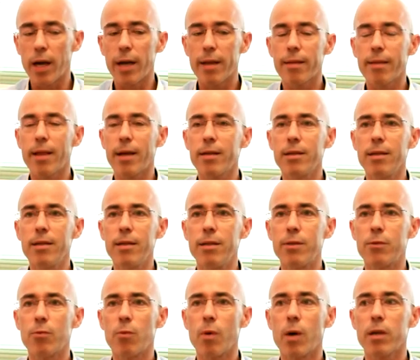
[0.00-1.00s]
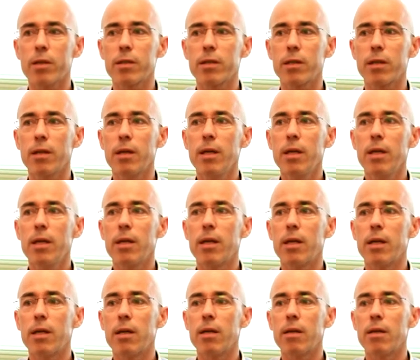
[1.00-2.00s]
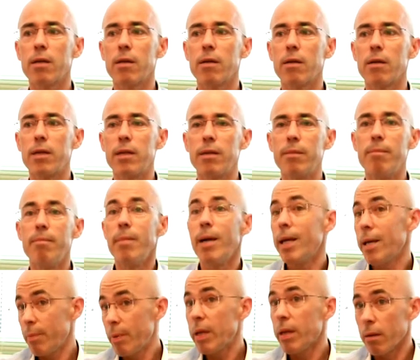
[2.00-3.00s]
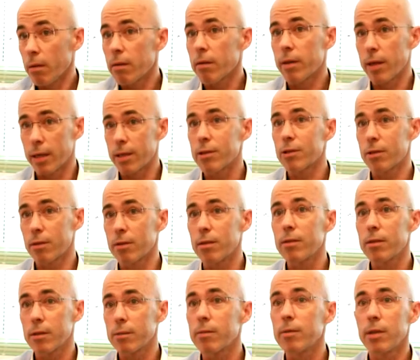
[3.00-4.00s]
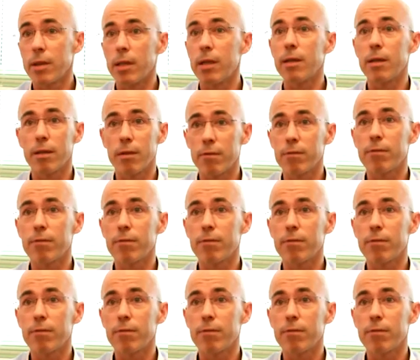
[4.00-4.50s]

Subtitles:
And that is what may be dangerous in